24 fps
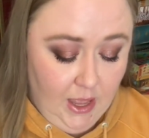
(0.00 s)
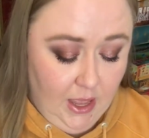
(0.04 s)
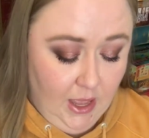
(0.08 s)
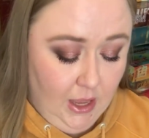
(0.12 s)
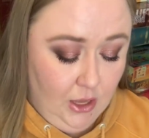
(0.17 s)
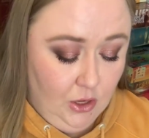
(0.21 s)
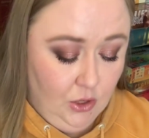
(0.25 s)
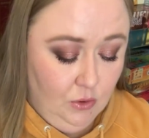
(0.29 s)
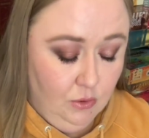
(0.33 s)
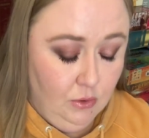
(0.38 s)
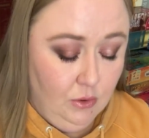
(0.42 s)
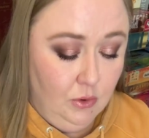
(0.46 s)

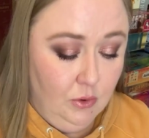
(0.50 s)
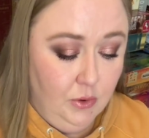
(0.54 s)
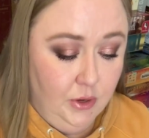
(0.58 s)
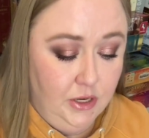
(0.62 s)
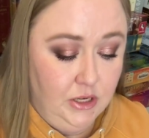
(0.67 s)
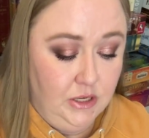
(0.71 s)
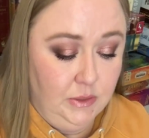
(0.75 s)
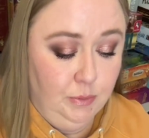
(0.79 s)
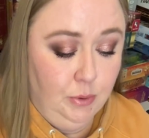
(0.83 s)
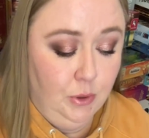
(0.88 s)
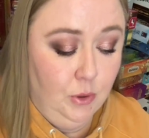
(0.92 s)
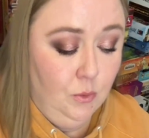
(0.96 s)
and you are going
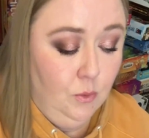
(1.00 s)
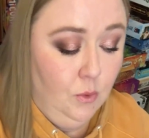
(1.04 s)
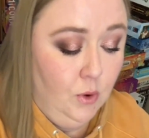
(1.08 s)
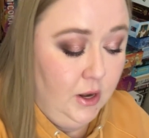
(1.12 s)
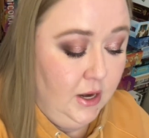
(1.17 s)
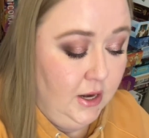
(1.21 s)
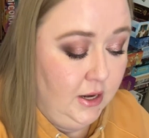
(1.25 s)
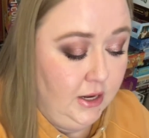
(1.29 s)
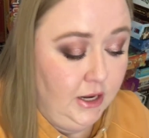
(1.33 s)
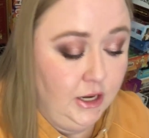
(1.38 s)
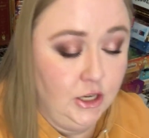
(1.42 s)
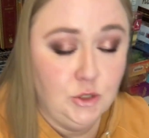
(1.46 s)
to put 1
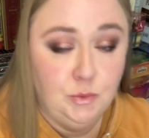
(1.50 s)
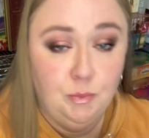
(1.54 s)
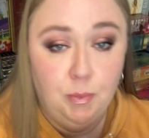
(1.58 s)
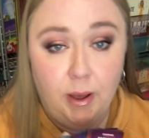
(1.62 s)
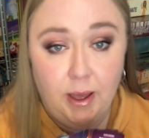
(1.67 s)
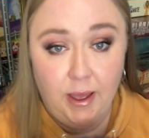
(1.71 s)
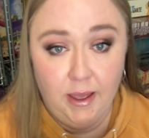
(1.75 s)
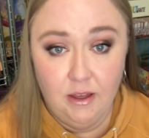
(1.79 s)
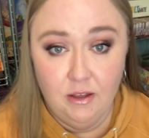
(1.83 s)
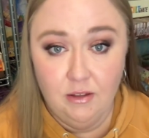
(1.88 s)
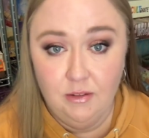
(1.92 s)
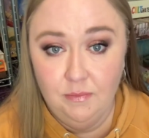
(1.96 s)
in each
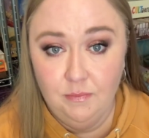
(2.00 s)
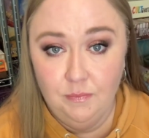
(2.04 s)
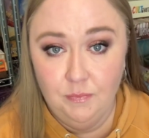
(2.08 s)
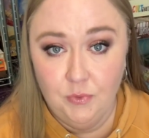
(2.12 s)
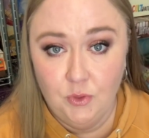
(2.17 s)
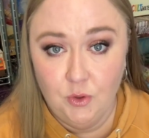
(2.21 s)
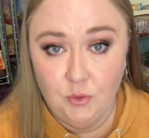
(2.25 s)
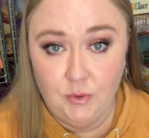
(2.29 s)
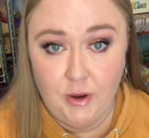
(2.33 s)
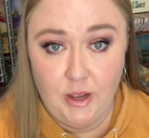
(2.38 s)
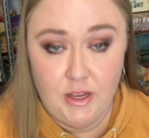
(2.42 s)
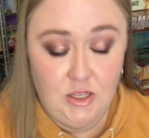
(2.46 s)
pile.
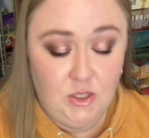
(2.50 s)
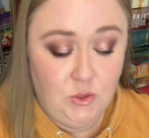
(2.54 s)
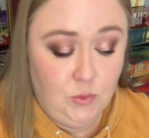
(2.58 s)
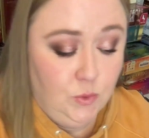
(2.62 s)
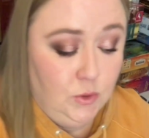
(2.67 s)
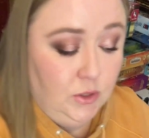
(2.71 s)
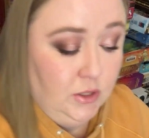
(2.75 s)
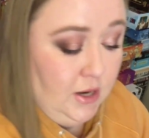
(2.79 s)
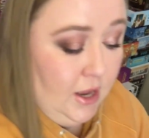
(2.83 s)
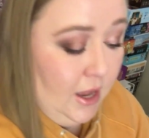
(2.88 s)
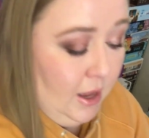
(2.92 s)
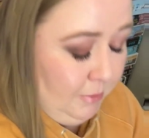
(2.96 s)
The rest
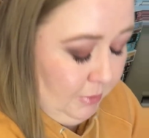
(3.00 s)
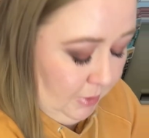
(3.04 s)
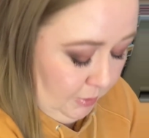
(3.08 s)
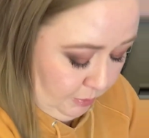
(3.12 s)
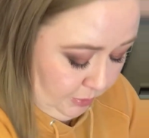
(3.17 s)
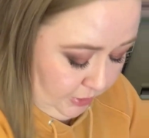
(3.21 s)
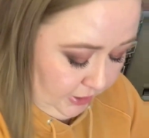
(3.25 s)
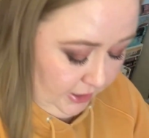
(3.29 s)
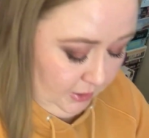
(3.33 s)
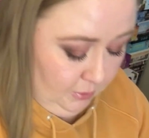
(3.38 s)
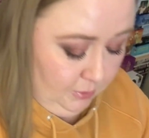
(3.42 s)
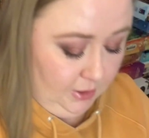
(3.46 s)
will not be
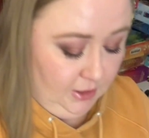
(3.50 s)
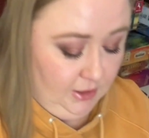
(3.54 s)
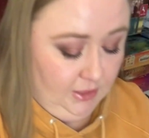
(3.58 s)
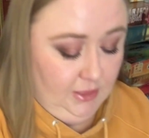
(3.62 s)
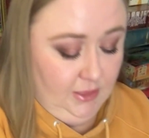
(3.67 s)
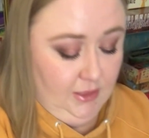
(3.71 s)
played with.